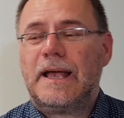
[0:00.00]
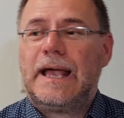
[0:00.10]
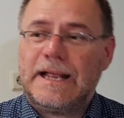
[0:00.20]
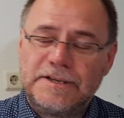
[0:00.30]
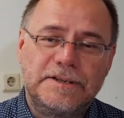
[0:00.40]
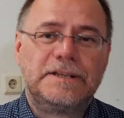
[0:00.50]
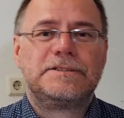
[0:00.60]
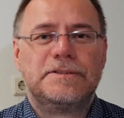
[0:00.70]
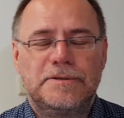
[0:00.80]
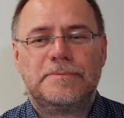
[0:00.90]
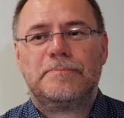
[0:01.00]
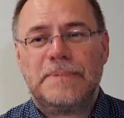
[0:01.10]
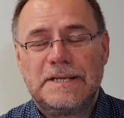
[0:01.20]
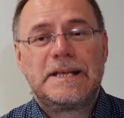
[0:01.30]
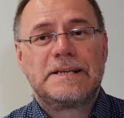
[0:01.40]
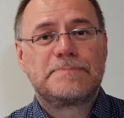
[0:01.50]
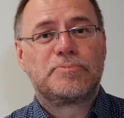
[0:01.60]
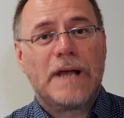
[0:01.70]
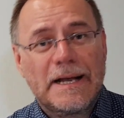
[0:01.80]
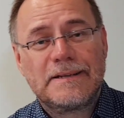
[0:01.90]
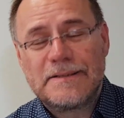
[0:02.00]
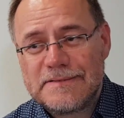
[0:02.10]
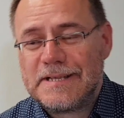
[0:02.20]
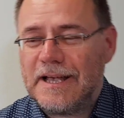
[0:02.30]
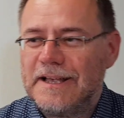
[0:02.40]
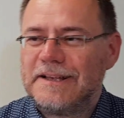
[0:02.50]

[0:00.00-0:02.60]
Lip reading: And you need to, it takes practice